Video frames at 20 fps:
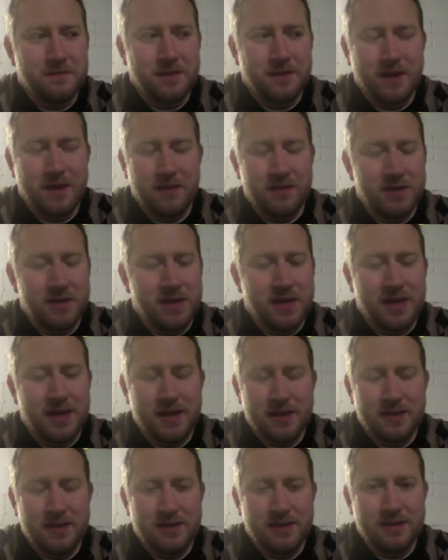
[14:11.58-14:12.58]
every day
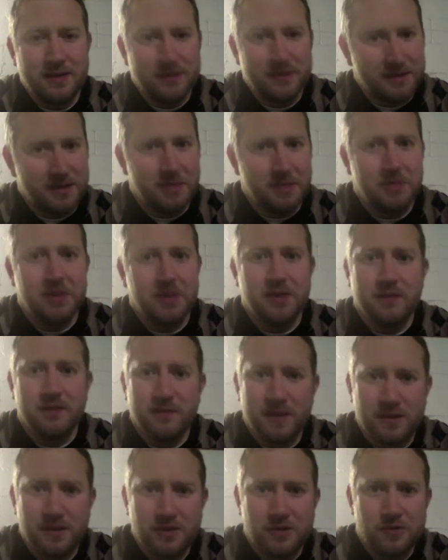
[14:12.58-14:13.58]
is going to be an
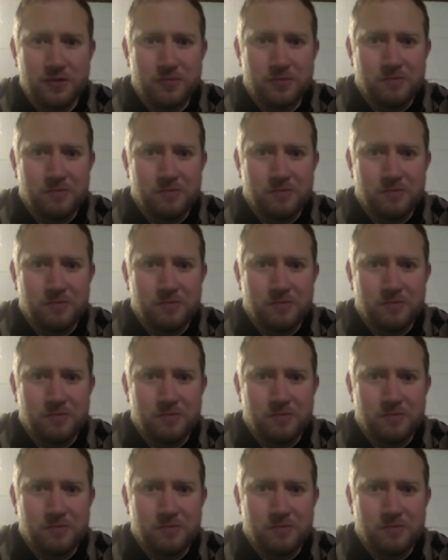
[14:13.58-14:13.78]
adventure.